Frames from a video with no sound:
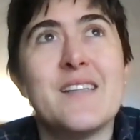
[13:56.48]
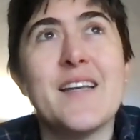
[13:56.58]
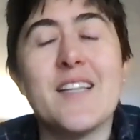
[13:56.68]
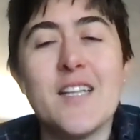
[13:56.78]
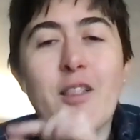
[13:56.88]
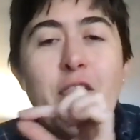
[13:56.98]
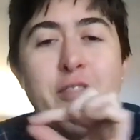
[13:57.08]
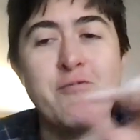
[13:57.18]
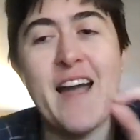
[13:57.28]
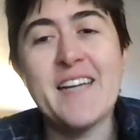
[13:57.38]
little
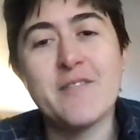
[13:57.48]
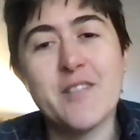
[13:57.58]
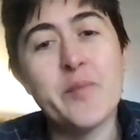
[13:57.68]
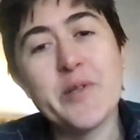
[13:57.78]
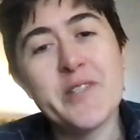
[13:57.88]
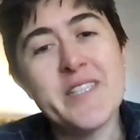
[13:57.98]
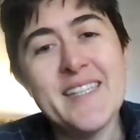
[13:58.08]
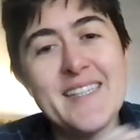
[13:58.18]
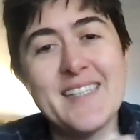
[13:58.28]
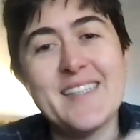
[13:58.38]
thread of
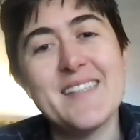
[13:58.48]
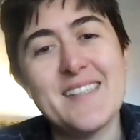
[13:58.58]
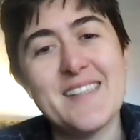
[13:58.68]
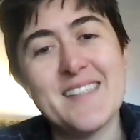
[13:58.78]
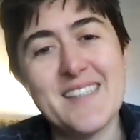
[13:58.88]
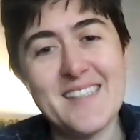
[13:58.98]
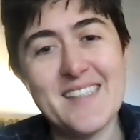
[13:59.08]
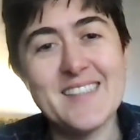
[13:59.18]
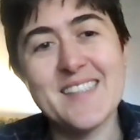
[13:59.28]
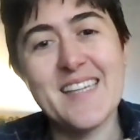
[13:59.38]
community that
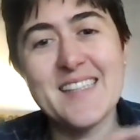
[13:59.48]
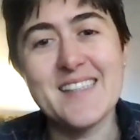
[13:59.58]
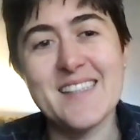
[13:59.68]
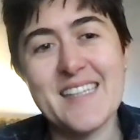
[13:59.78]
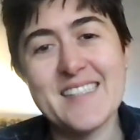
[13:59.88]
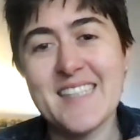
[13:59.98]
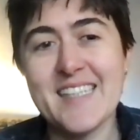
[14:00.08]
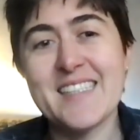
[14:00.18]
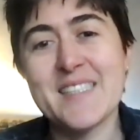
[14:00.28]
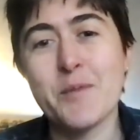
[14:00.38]
it's like
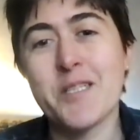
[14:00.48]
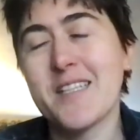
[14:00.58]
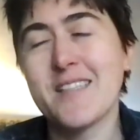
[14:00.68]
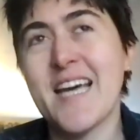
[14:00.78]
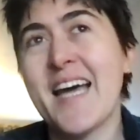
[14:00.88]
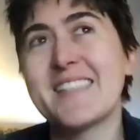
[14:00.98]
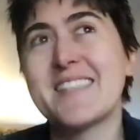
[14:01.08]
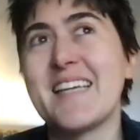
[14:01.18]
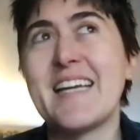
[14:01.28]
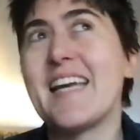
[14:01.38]
sending someone a little
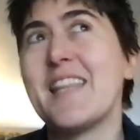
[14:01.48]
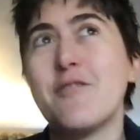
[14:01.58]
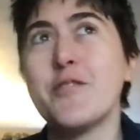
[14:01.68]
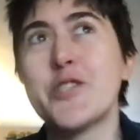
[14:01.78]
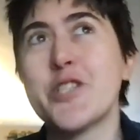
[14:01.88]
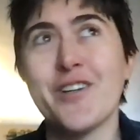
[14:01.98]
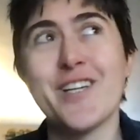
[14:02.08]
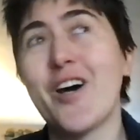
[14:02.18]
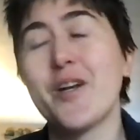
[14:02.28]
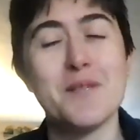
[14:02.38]
text like in the future
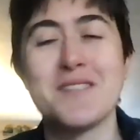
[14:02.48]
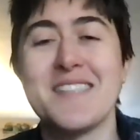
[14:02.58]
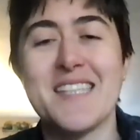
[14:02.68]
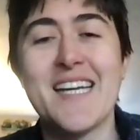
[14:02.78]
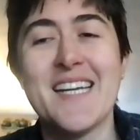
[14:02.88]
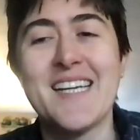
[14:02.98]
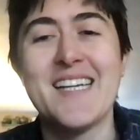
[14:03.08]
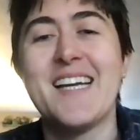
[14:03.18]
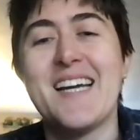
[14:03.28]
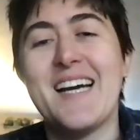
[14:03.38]
anonymously,
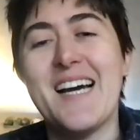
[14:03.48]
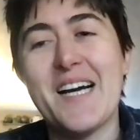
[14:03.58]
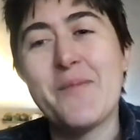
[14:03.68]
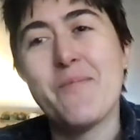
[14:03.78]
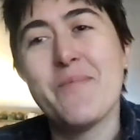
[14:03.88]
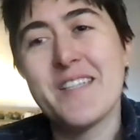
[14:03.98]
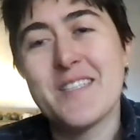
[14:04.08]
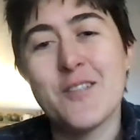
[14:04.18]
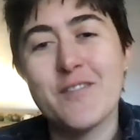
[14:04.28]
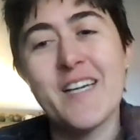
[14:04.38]
that sort of